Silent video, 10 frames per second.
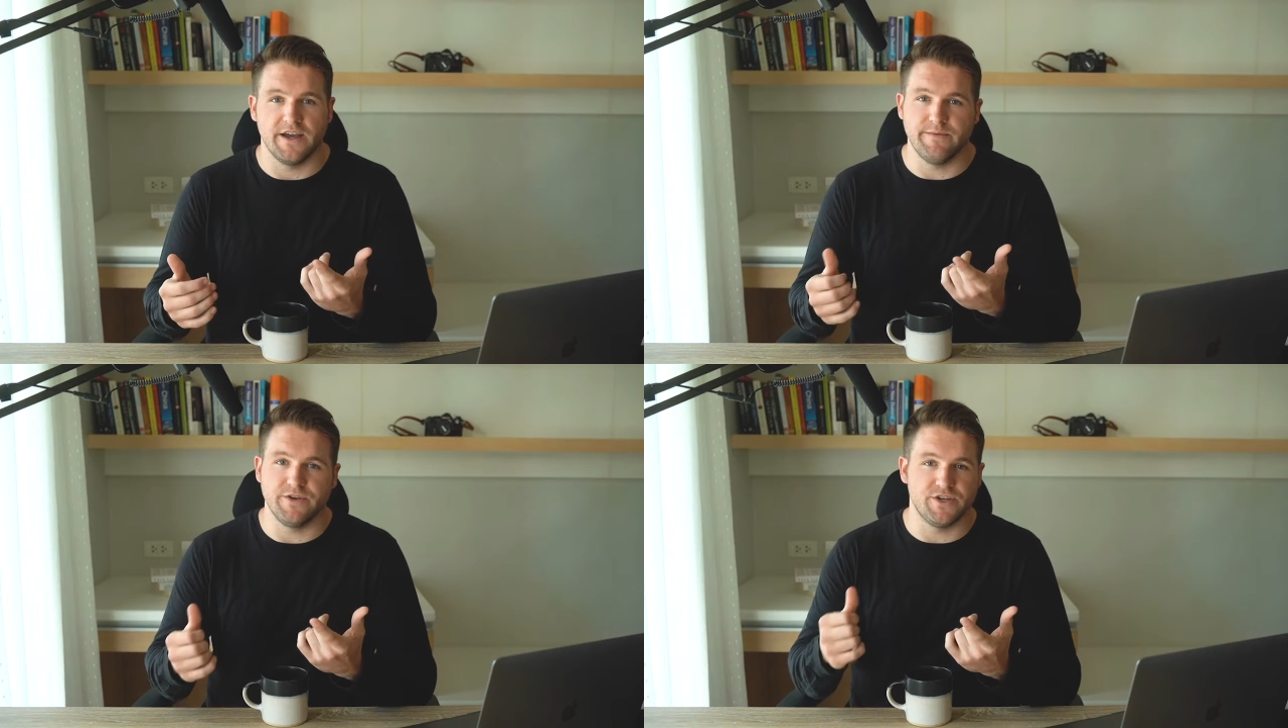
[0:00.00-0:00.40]

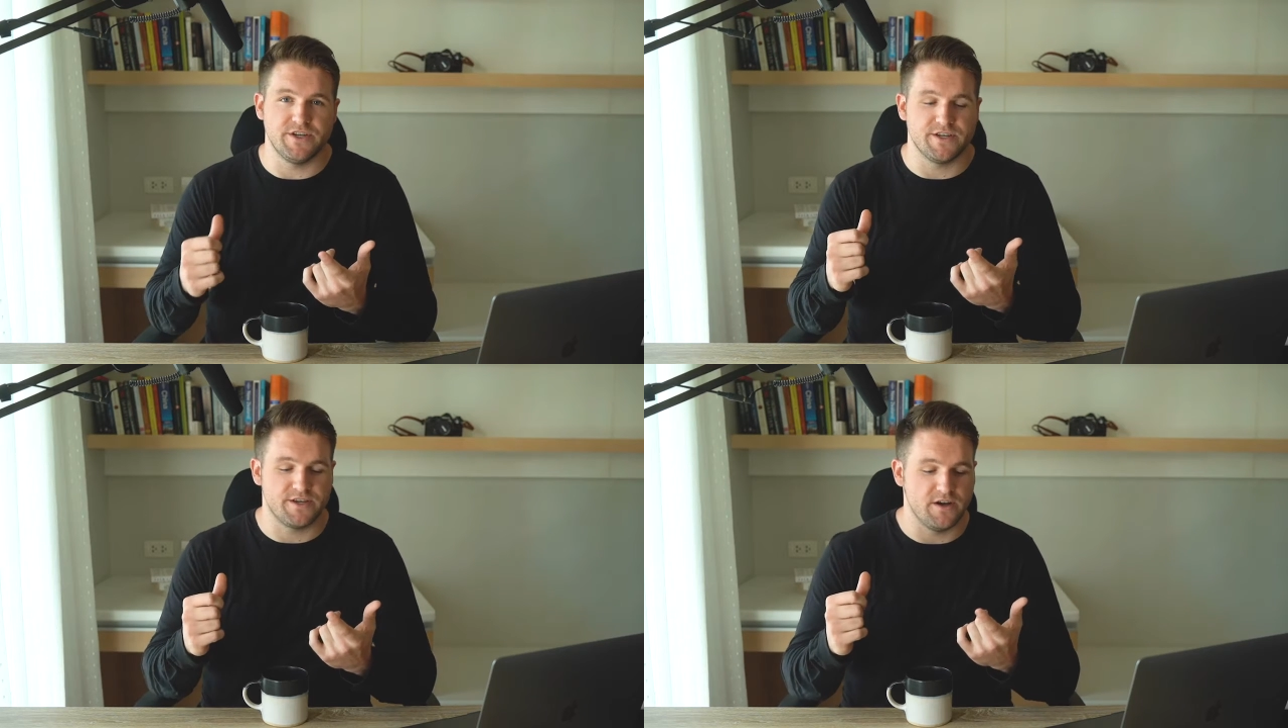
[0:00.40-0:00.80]

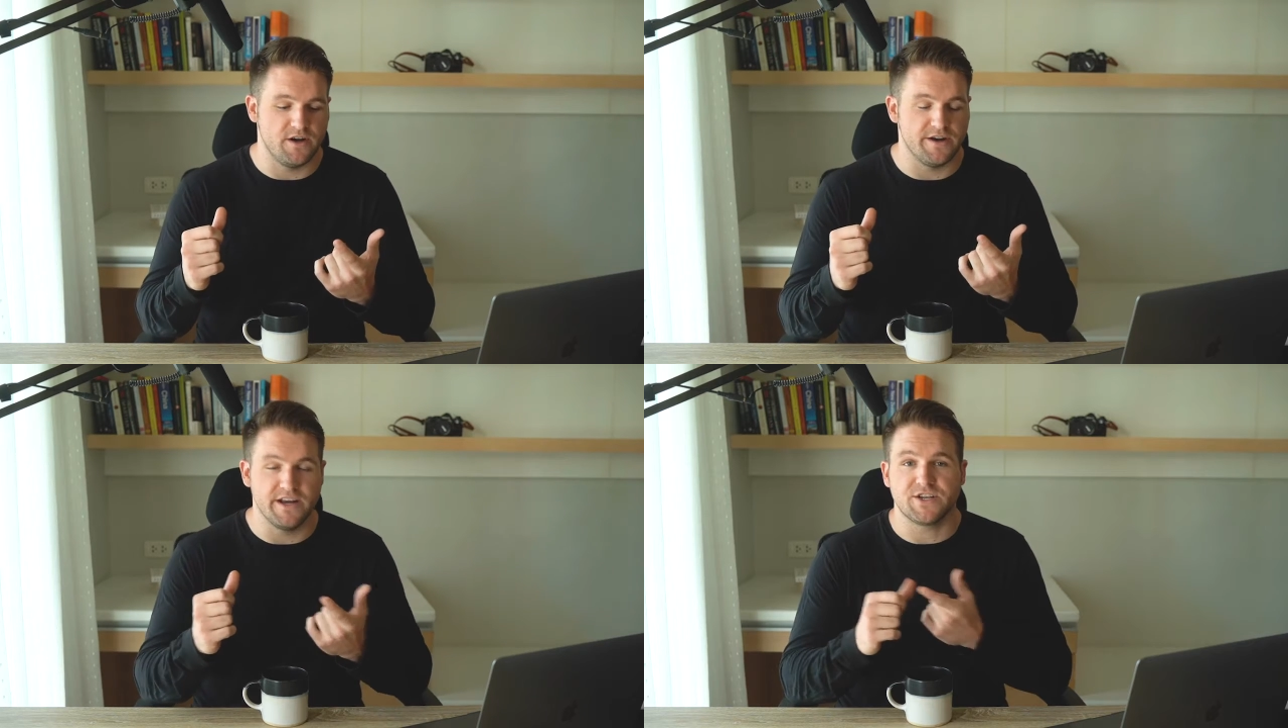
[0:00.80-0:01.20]
images
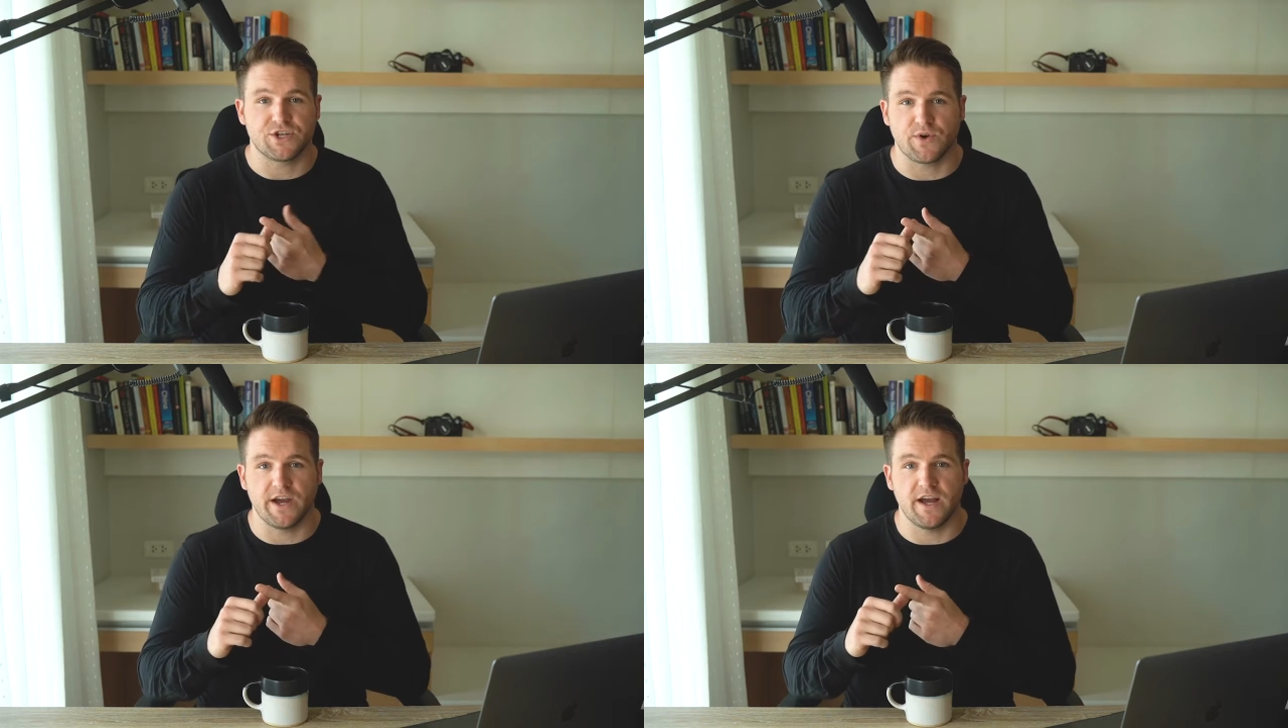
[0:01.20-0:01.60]
on
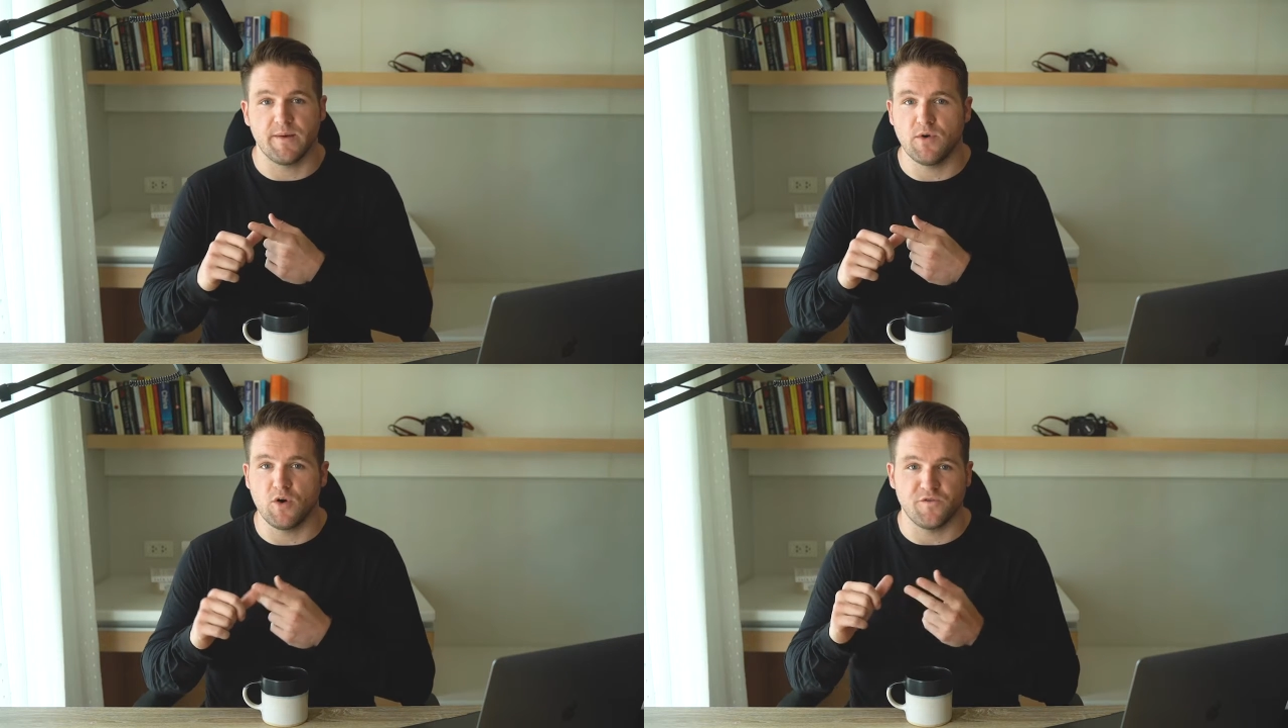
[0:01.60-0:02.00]

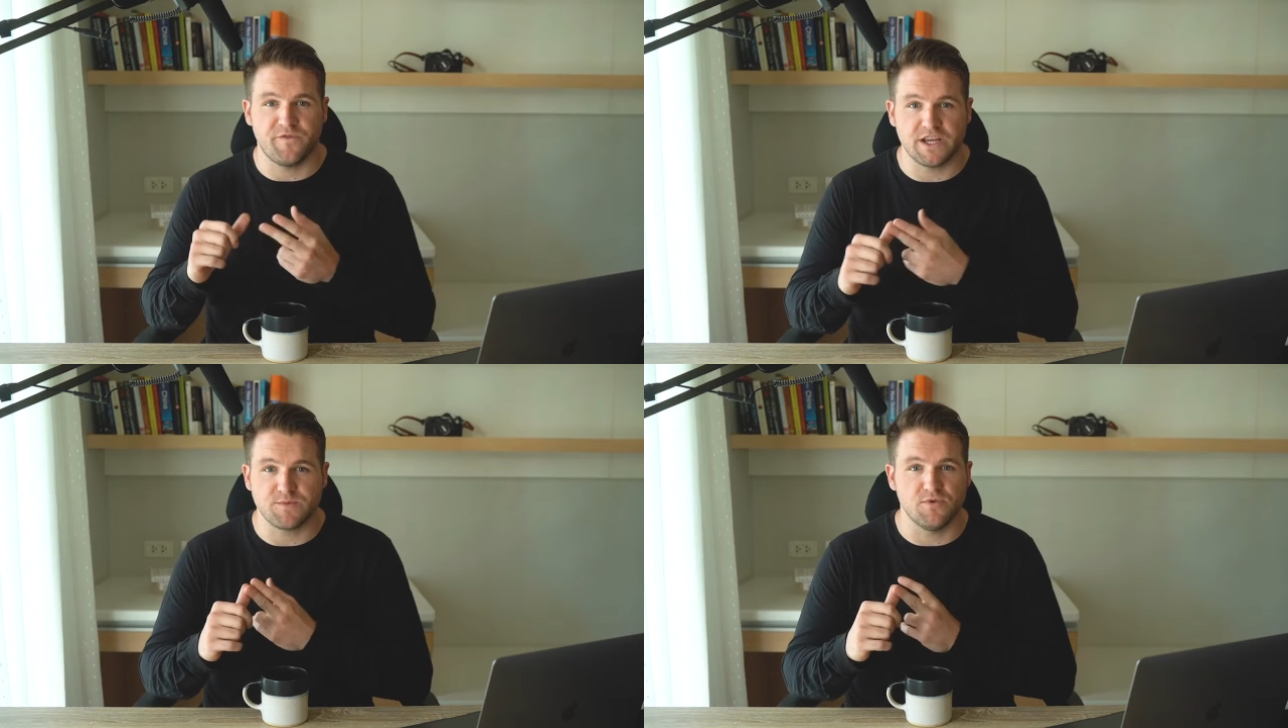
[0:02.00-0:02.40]
Instagram or
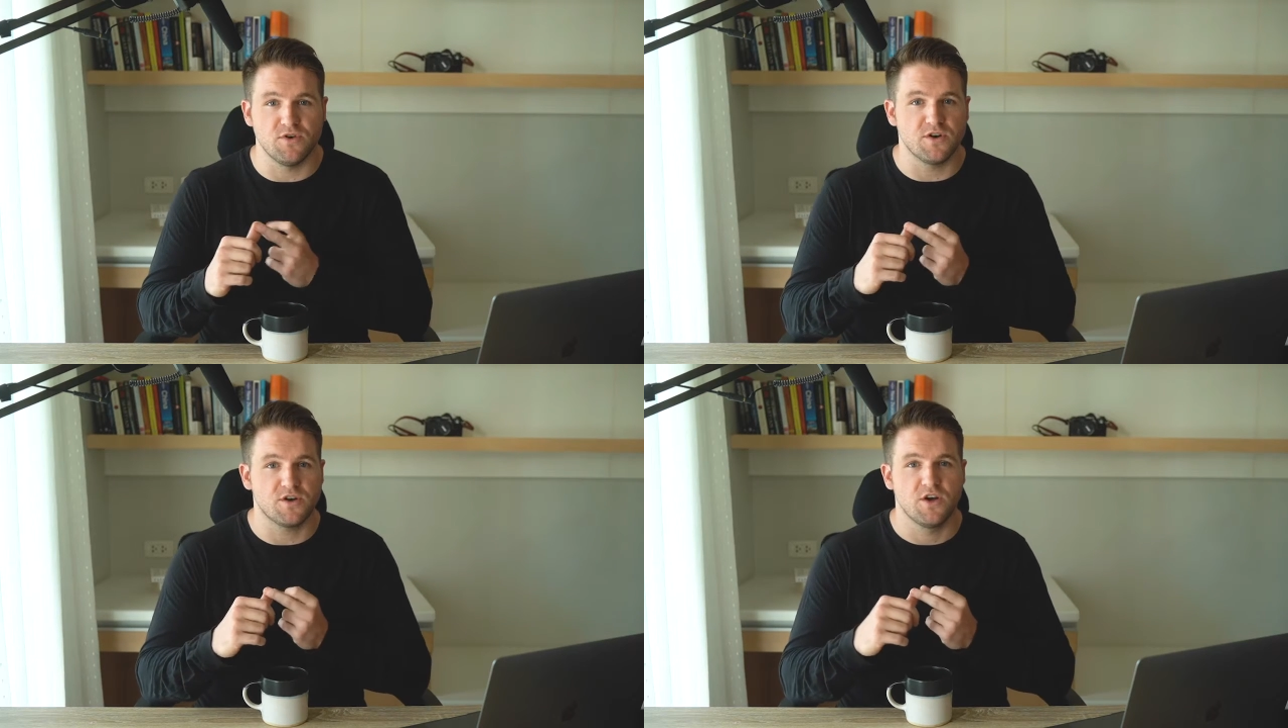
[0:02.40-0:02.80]

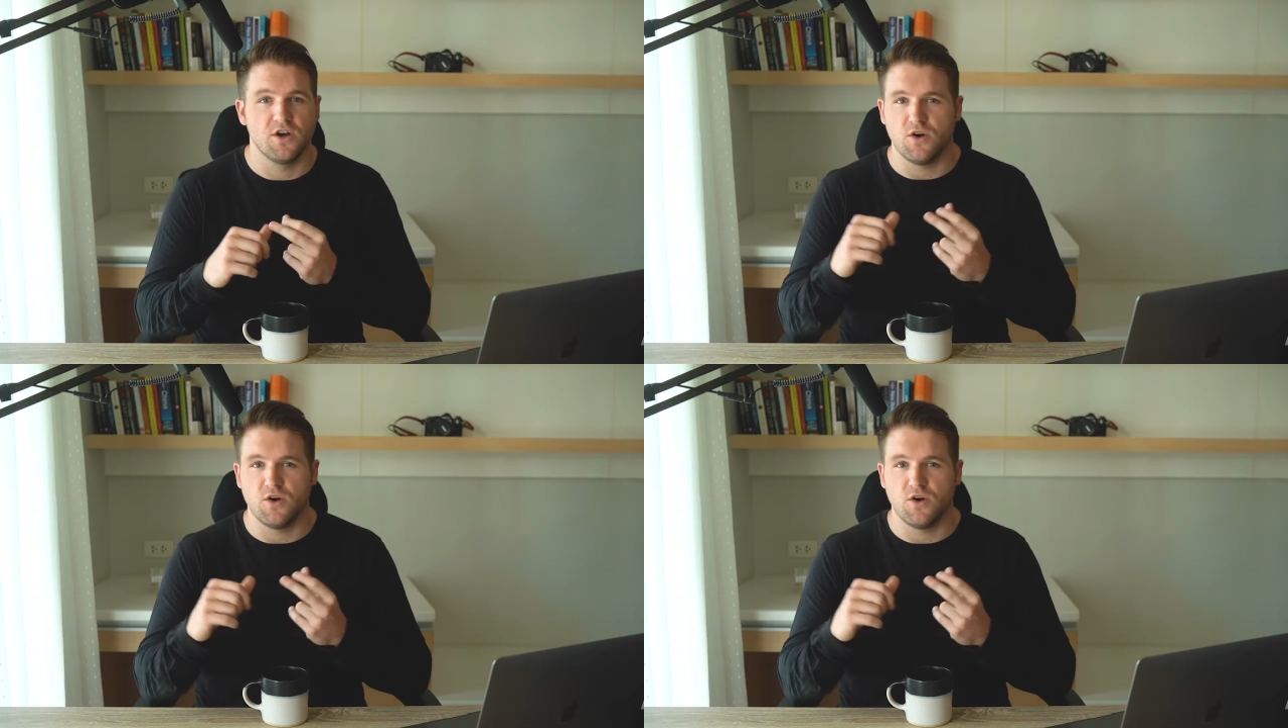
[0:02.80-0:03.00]
Facebook,